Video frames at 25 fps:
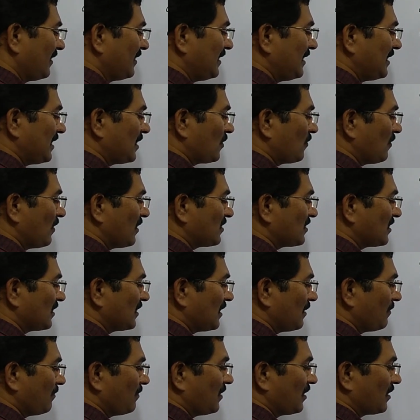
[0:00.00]

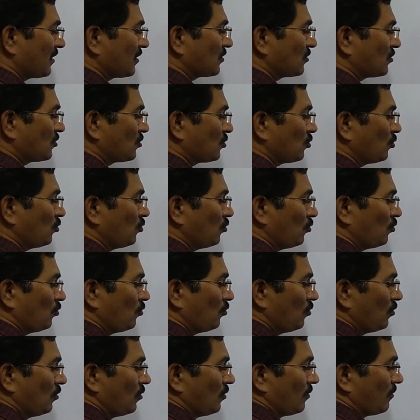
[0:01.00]
equation number
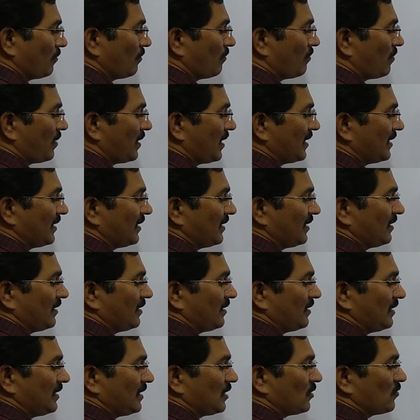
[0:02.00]
2 by
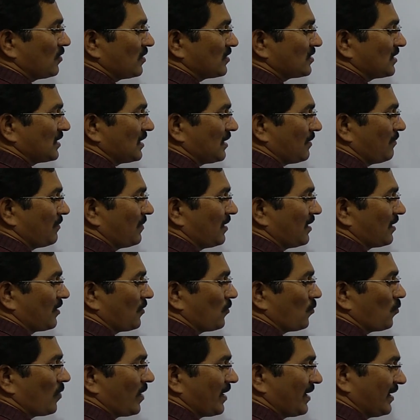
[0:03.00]
equation
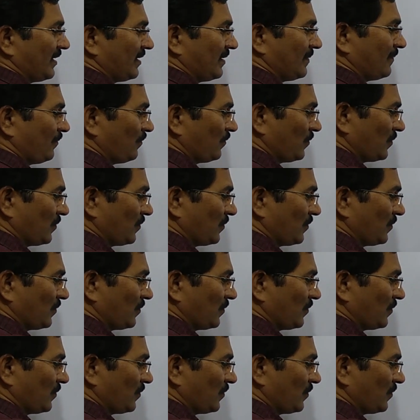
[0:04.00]
number 1.